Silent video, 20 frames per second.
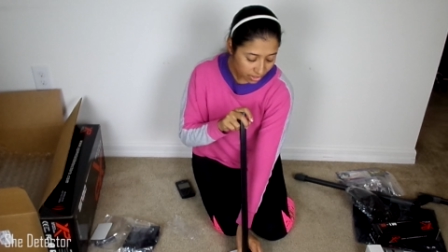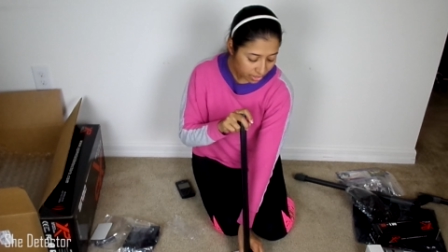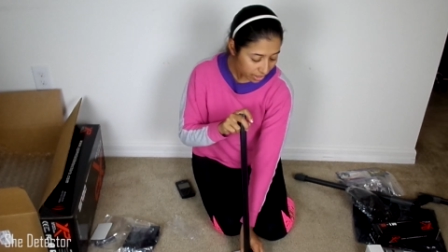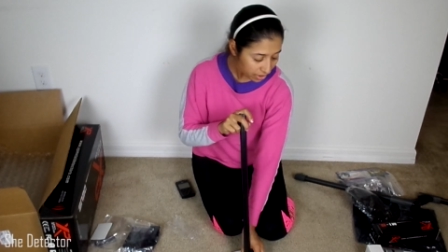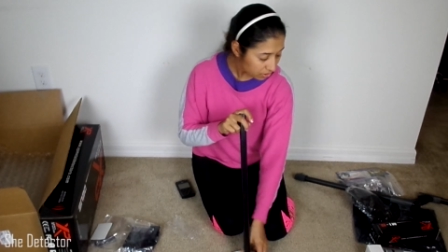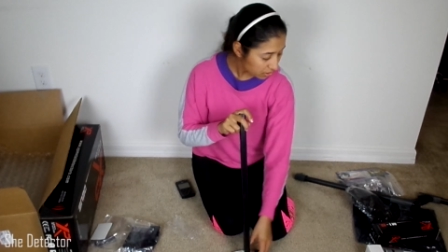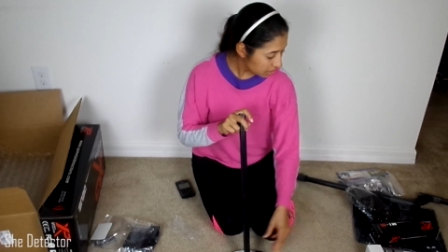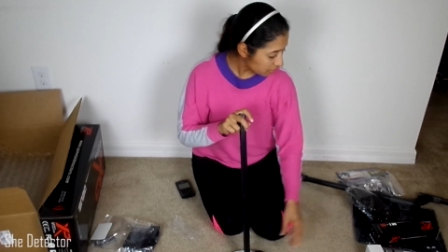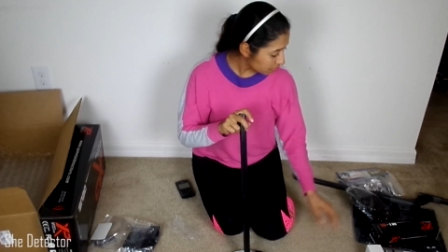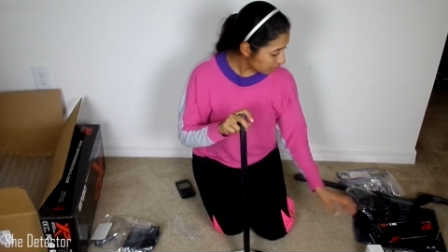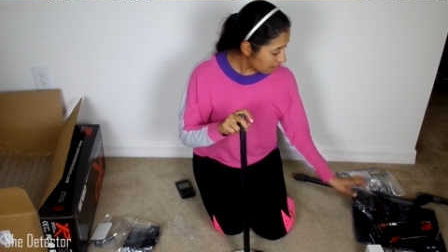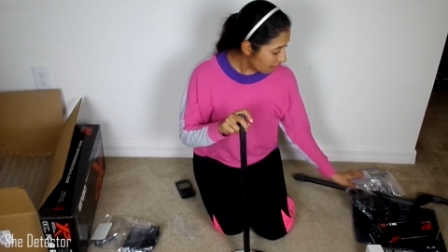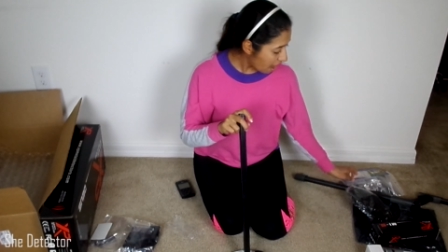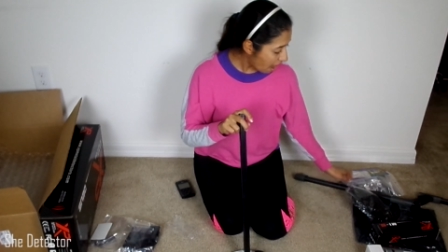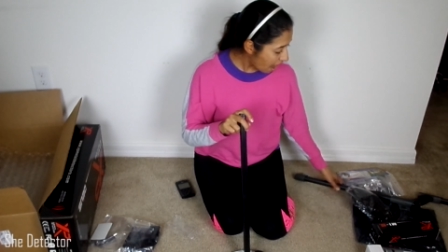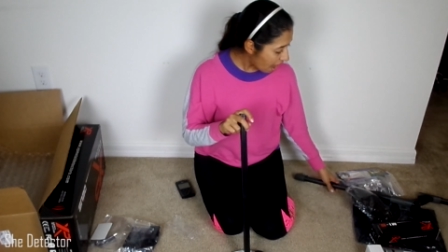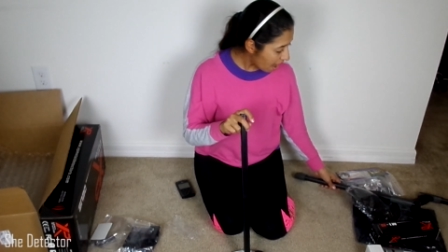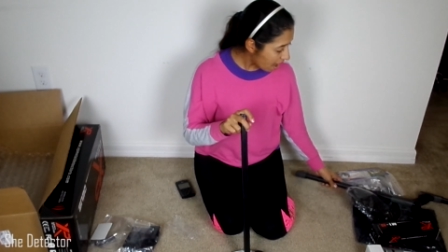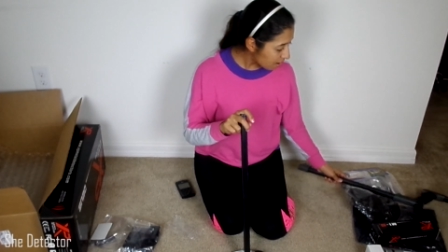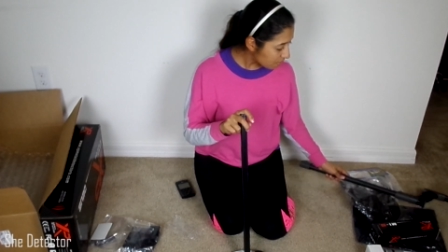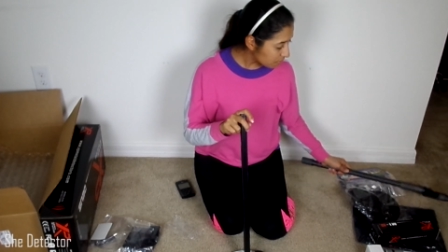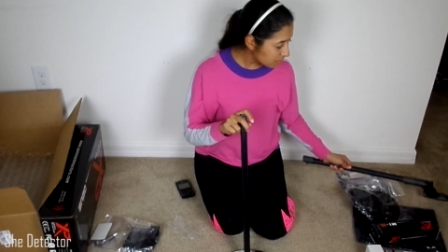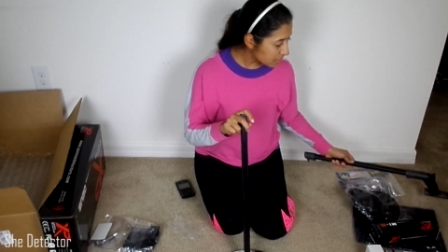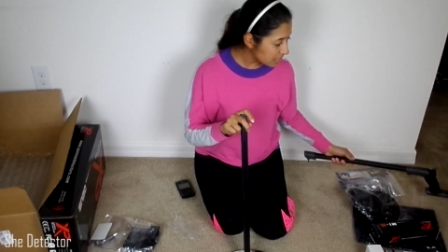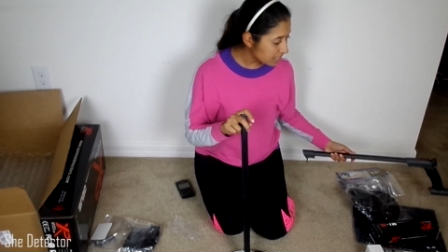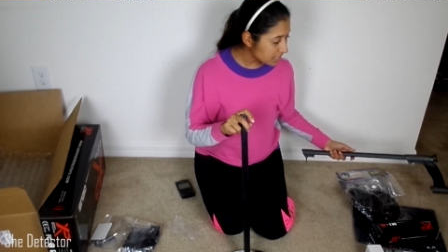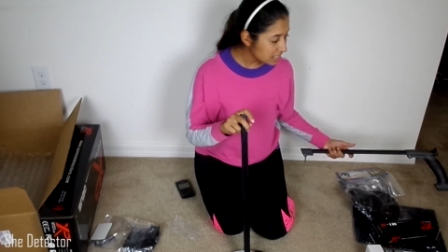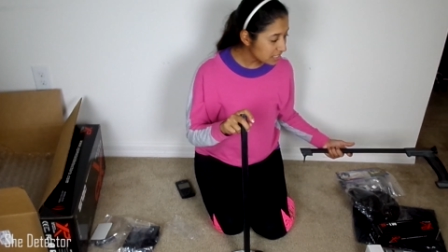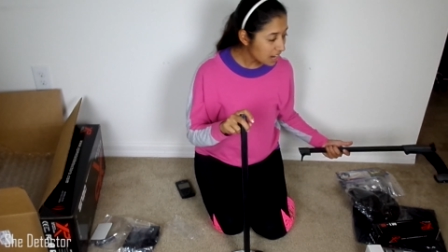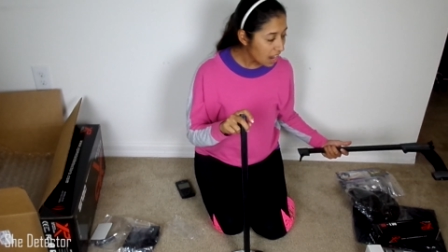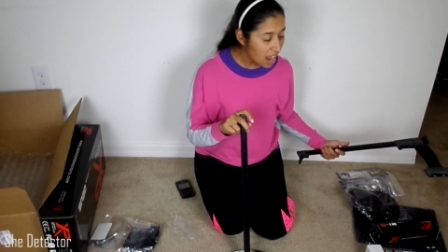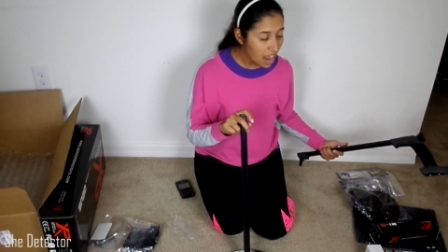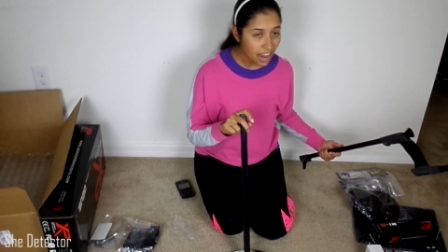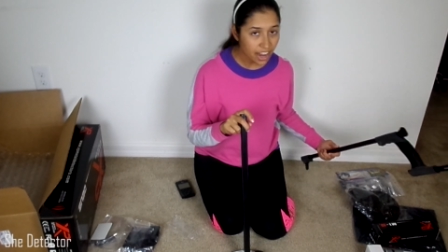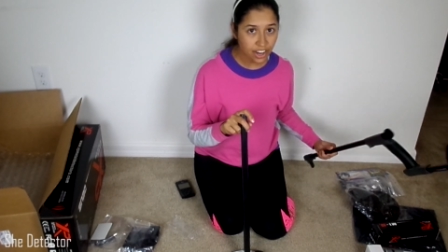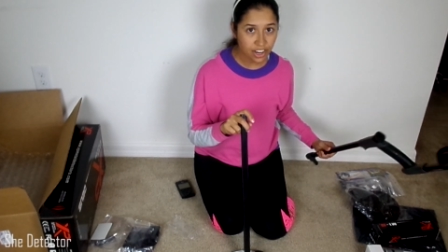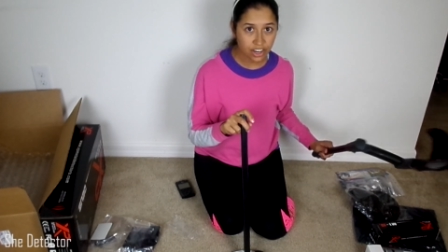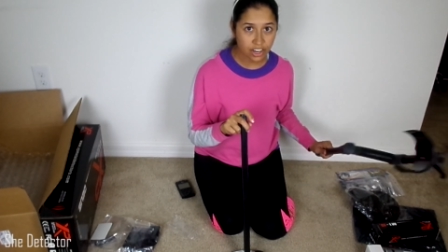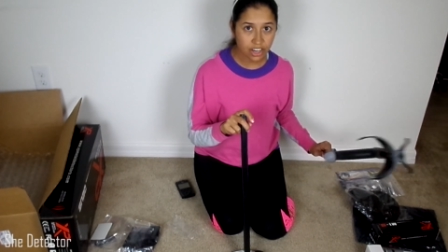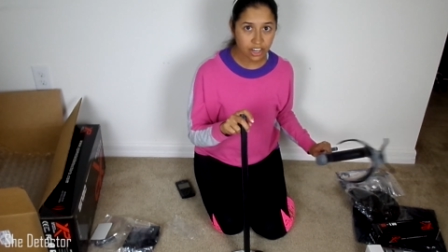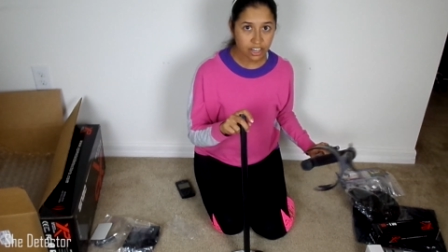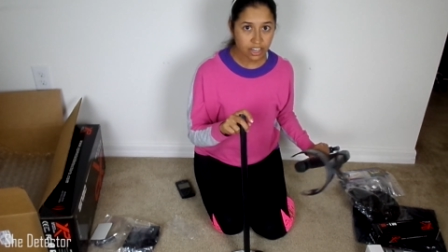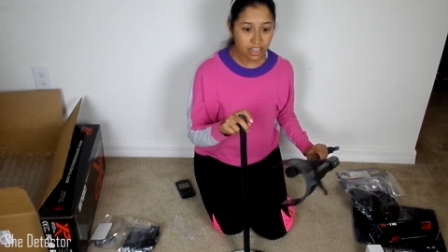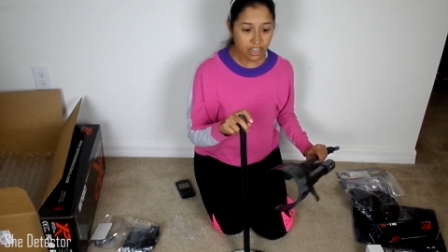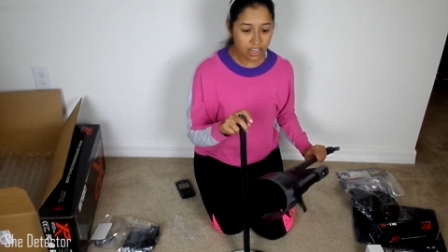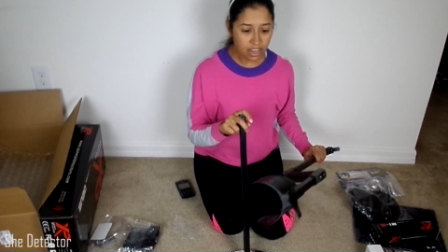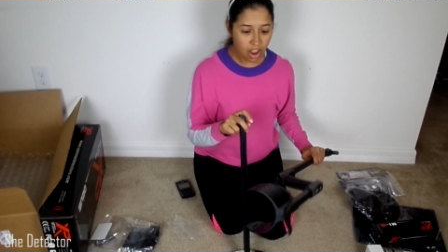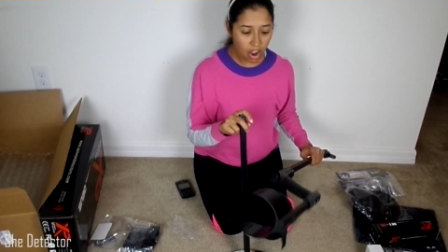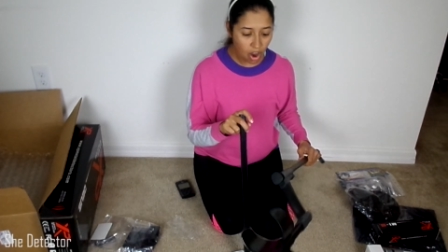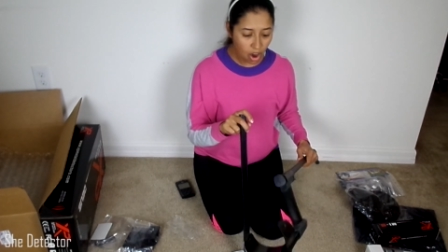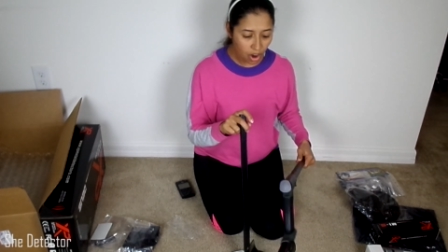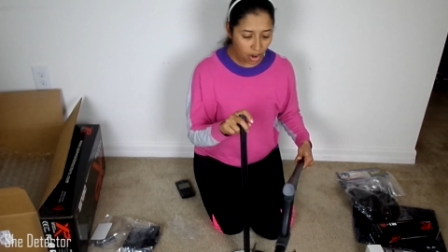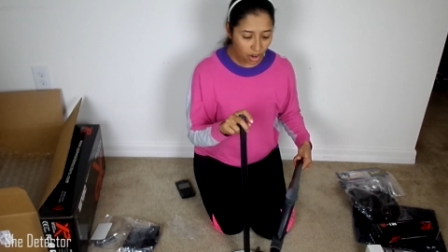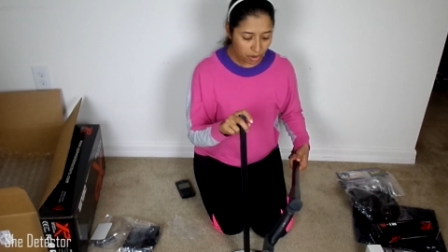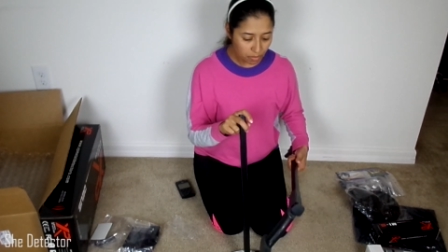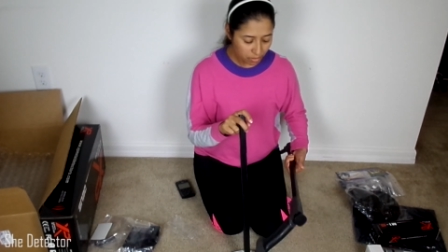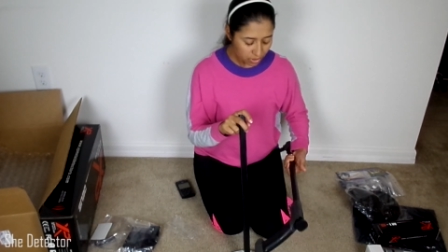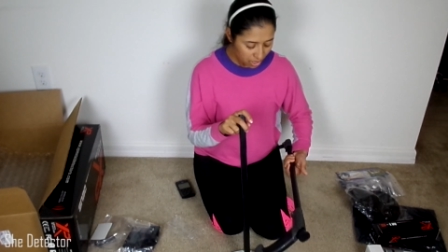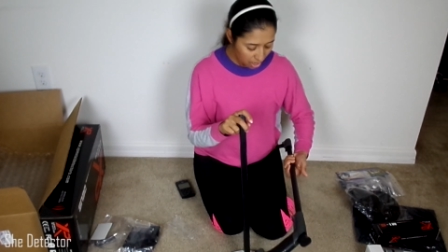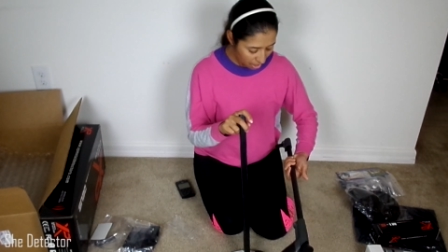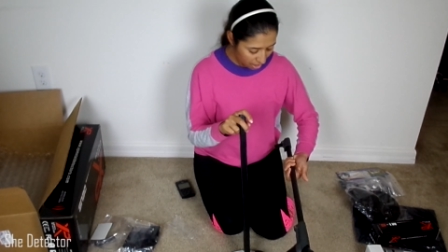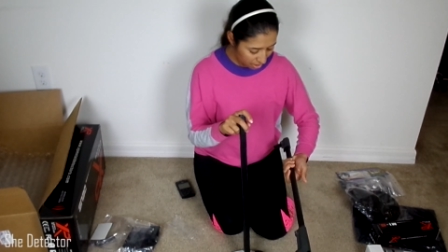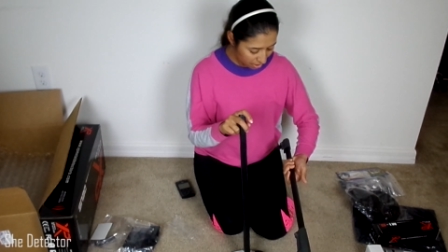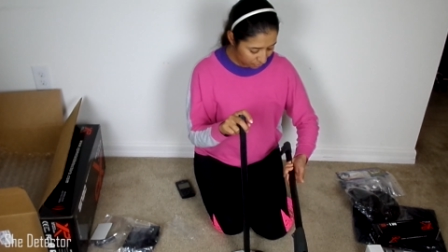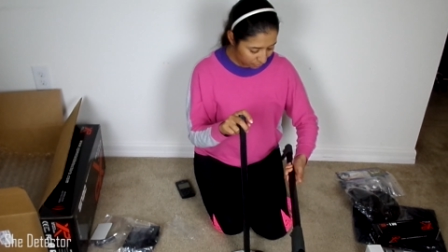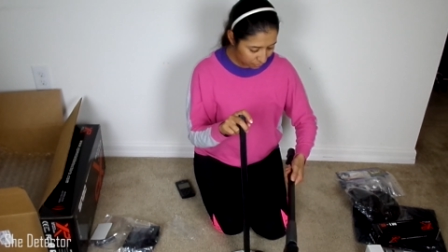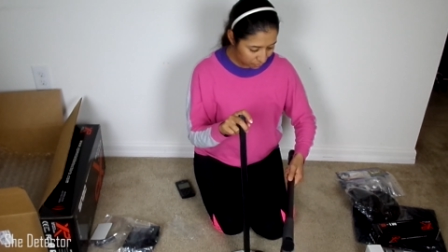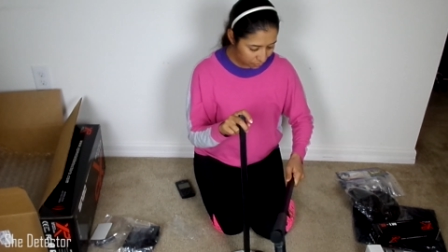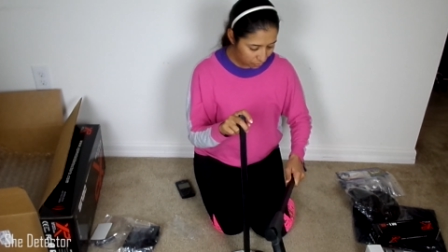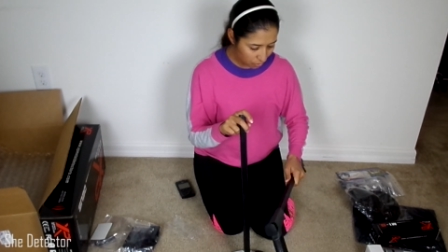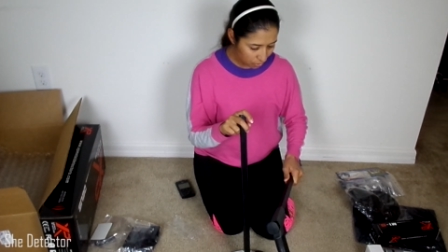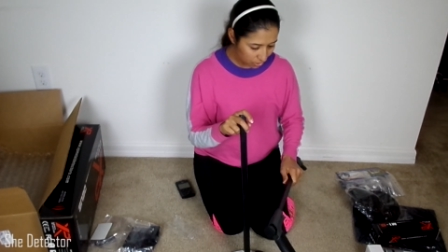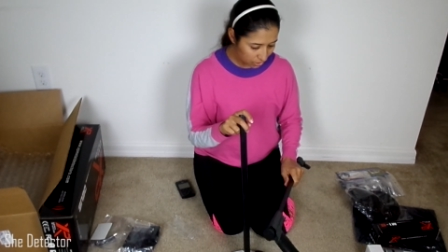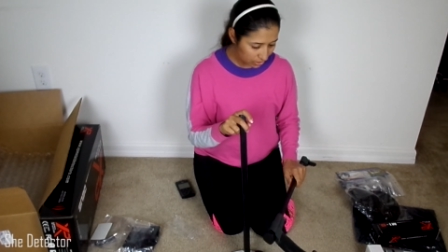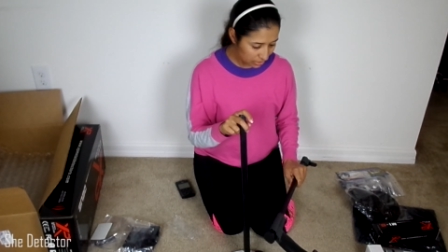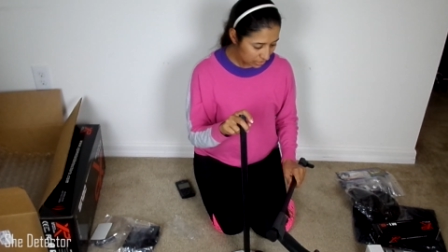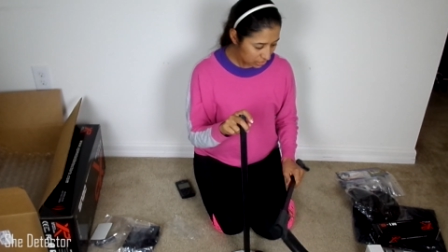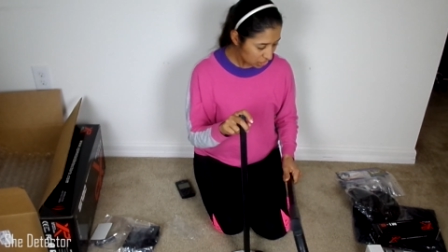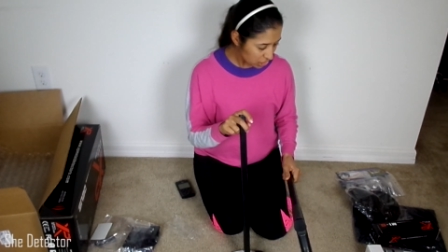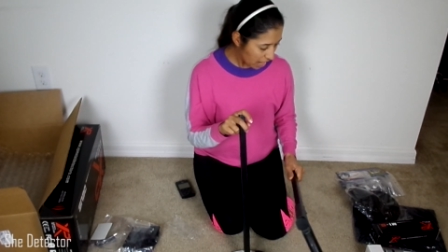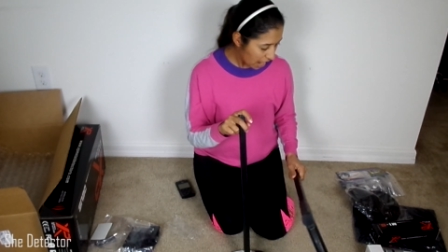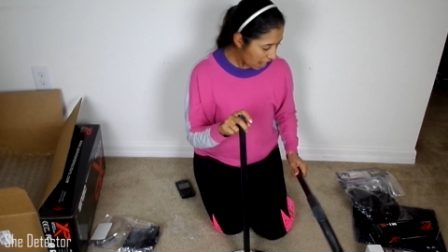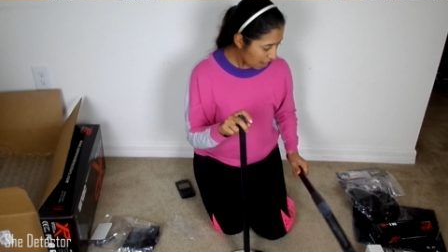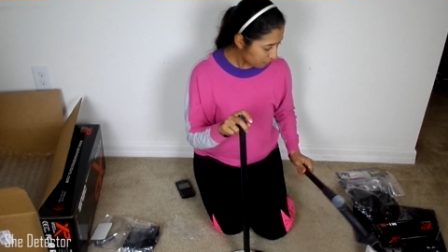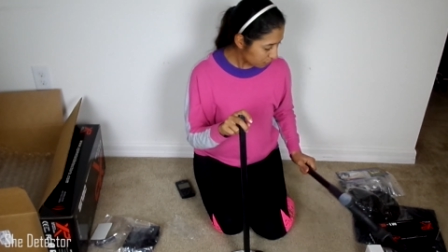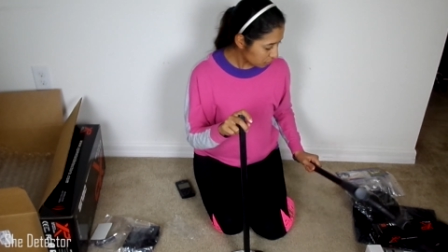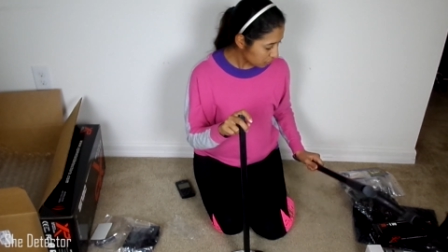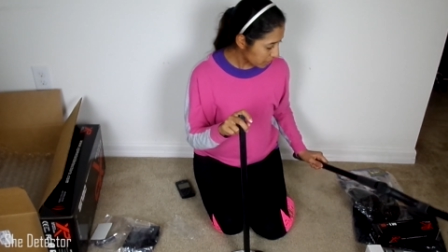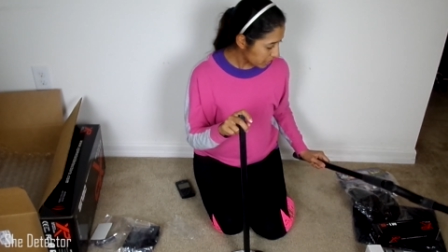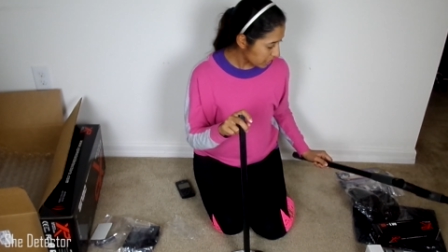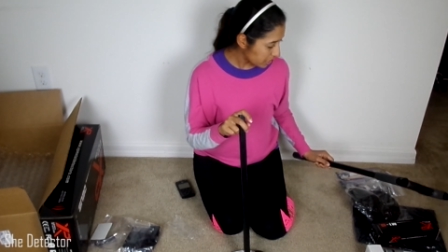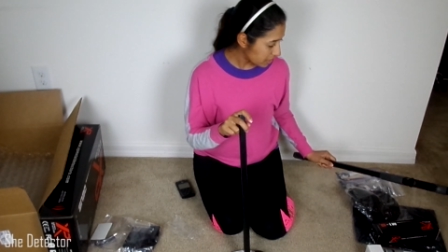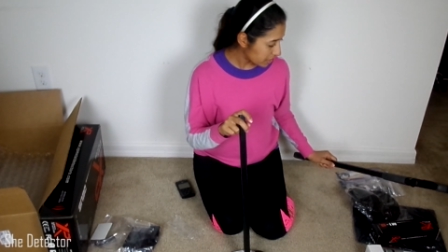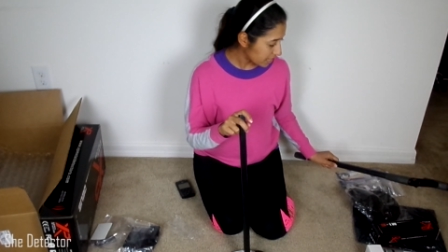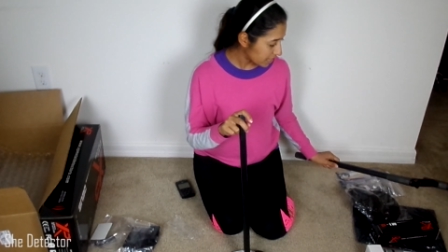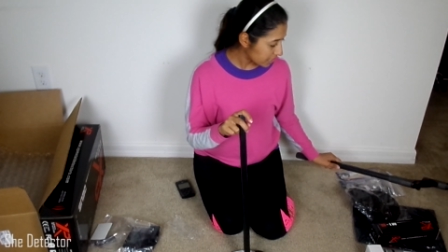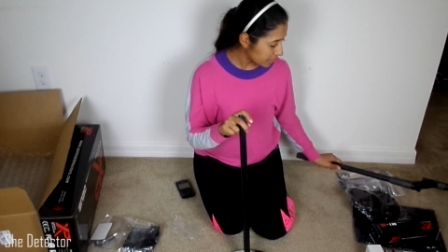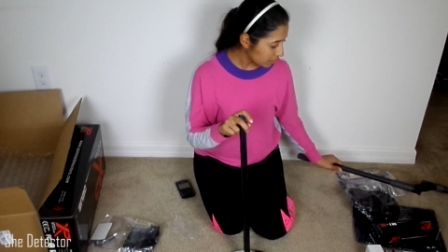They don't even have the entire arm cuff or the shaft or anything.